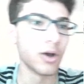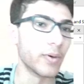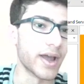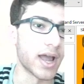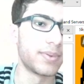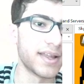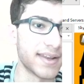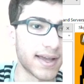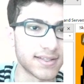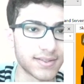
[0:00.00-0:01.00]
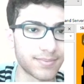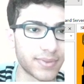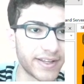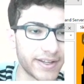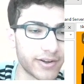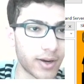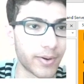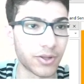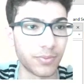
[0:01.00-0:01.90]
Wait, I played it as play here. I wanted